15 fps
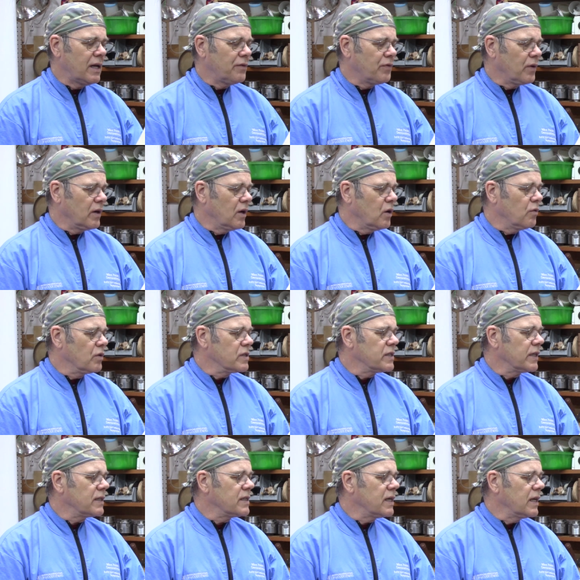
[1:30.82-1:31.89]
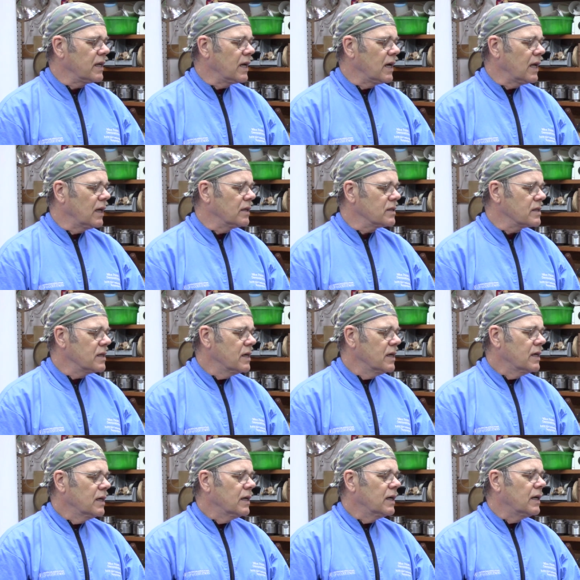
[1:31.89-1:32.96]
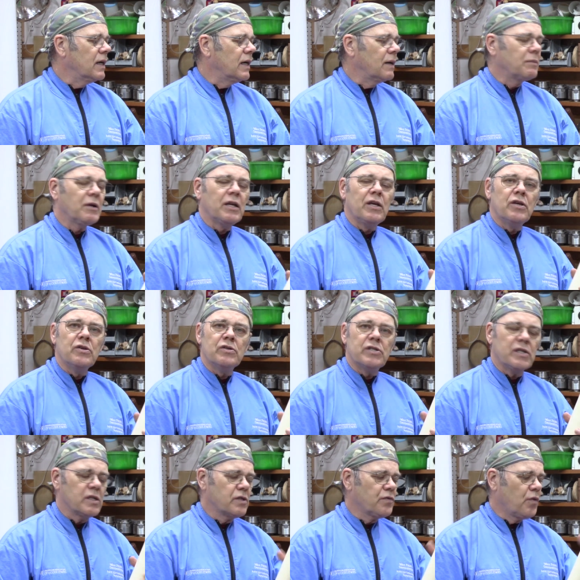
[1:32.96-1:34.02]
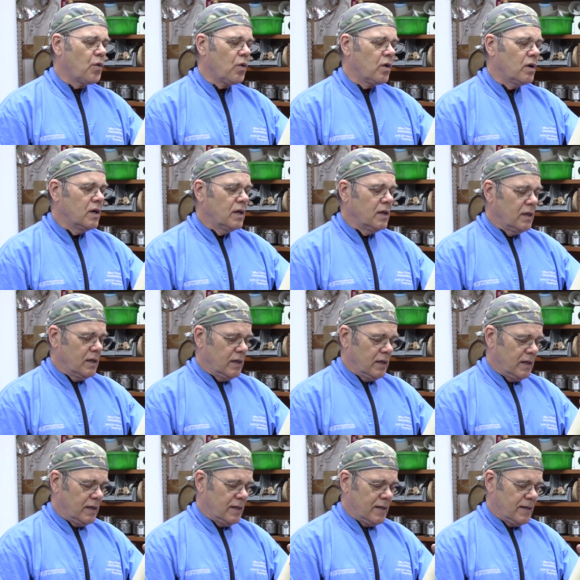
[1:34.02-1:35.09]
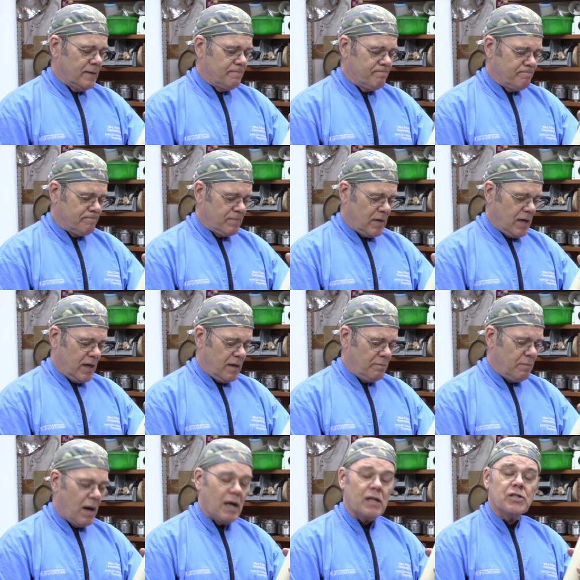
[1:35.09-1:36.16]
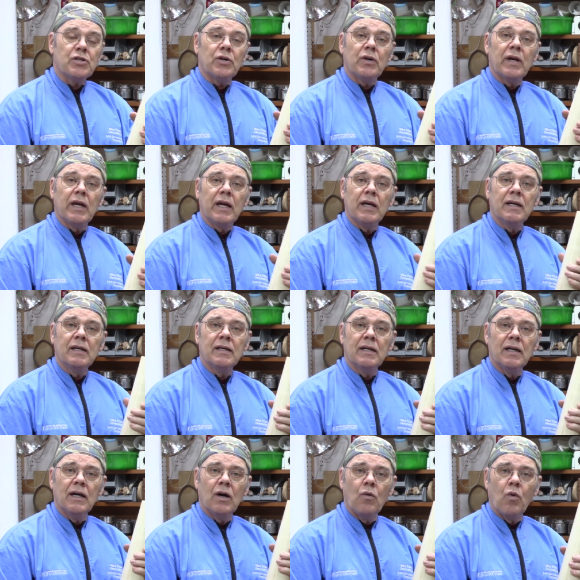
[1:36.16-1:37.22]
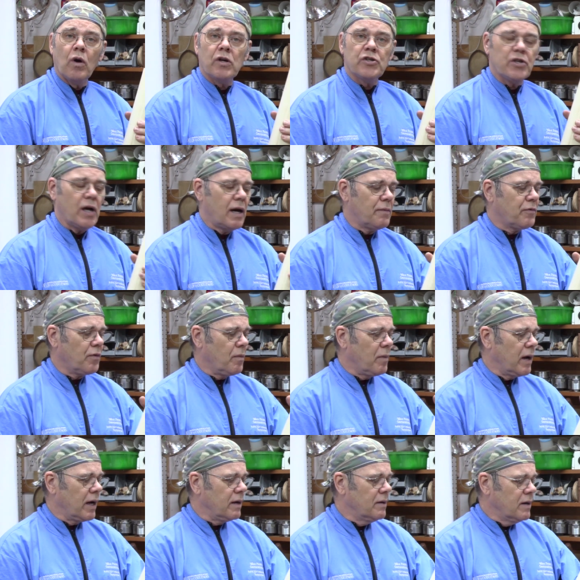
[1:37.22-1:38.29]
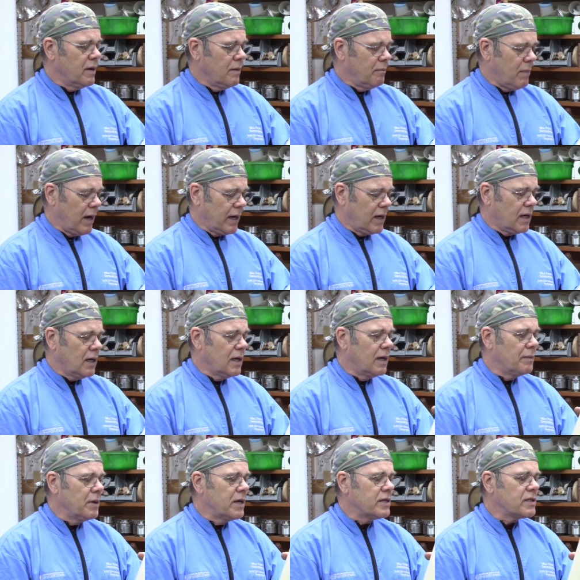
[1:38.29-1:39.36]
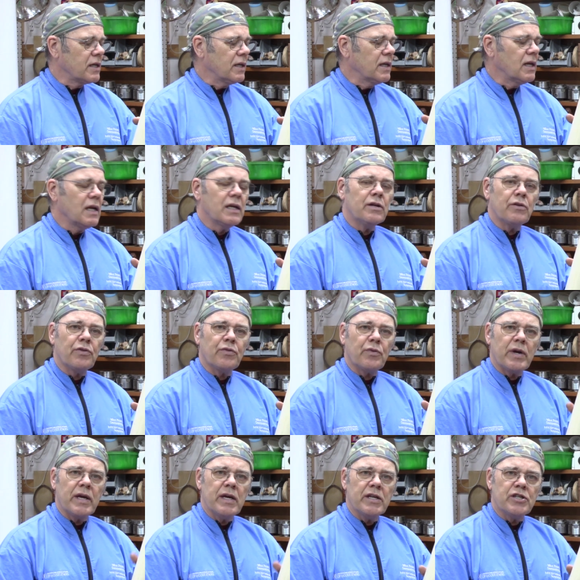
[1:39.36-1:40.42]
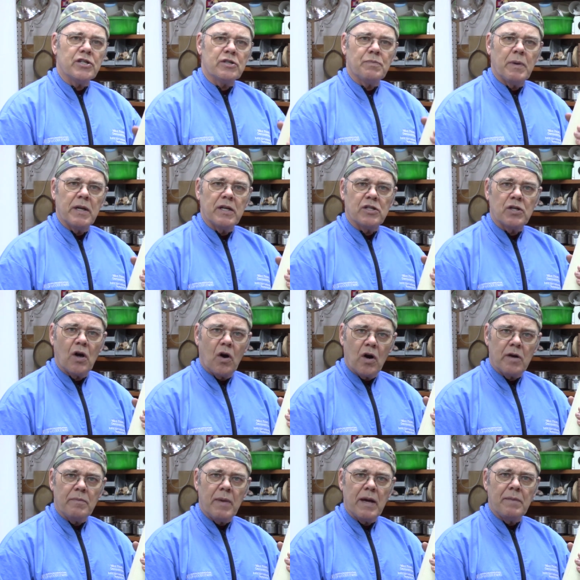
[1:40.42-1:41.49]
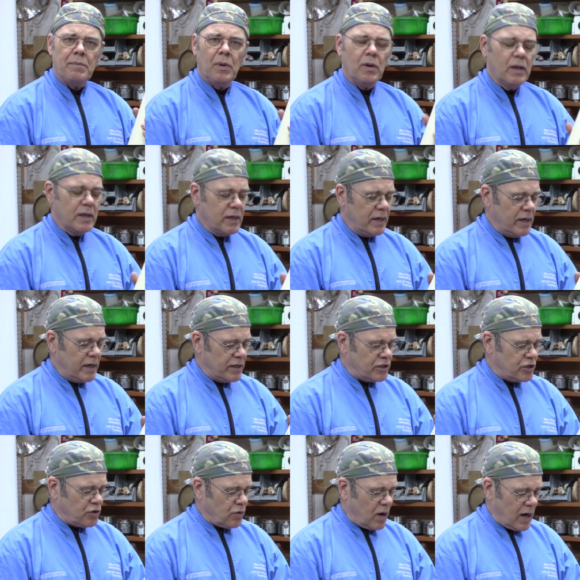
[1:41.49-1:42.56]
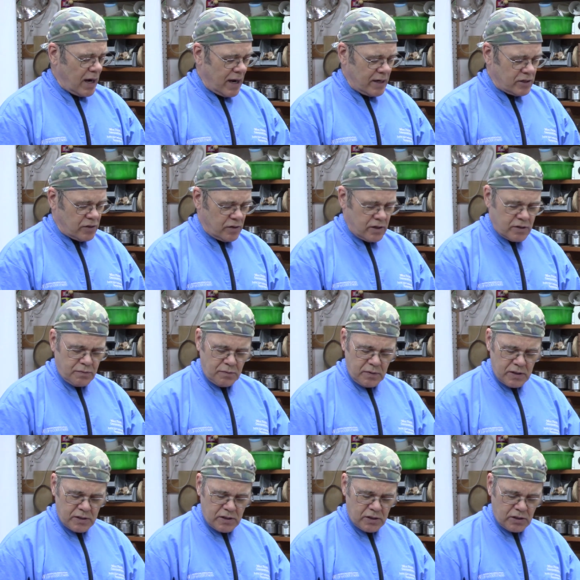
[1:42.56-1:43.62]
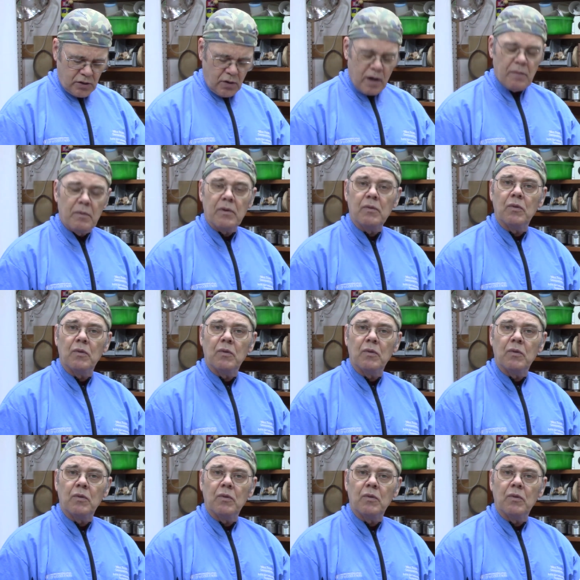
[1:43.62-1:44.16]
it for a little over $16. Uh, I'm going to use this for uh, a box turning uh, workshop for my, my club. It's a little under 3 inches, but it's hard maple. It's dried, so this, this is a great